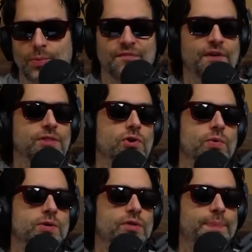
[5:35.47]
We fight through it,
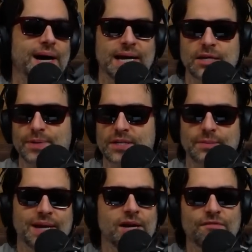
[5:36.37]
we do the podcast because
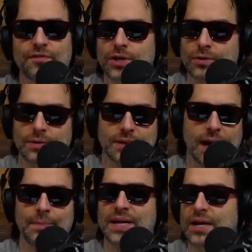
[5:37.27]
I'm here for you.
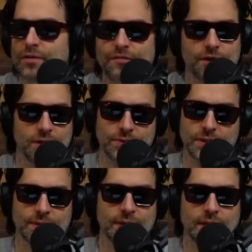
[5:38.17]
I'm here for you,
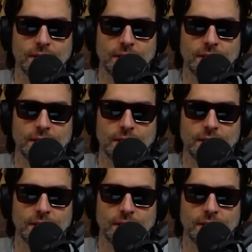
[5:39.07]
dude.